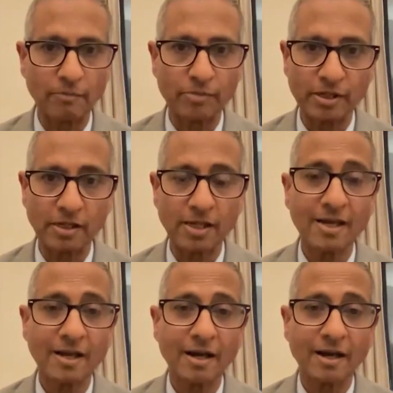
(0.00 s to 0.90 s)
be,
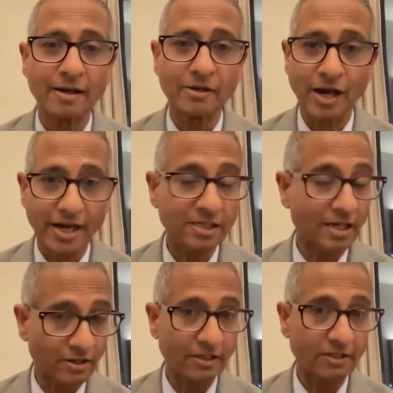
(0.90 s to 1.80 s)
higher
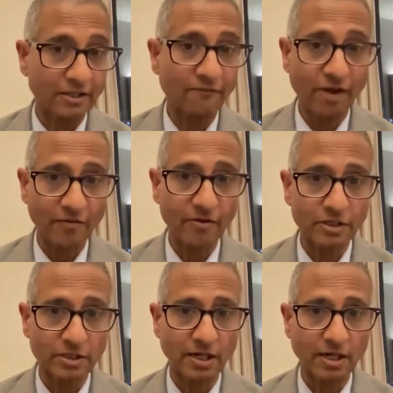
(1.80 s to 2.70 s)
turnout, I think,
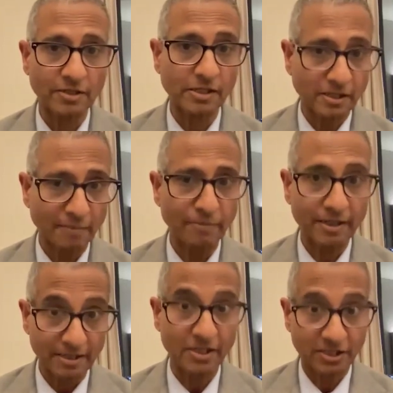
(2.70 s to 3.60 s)
favors the
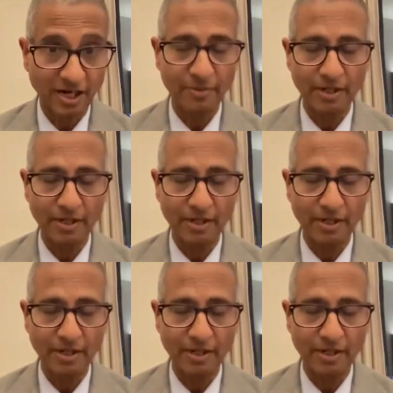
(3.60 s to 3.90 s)
incumbent this time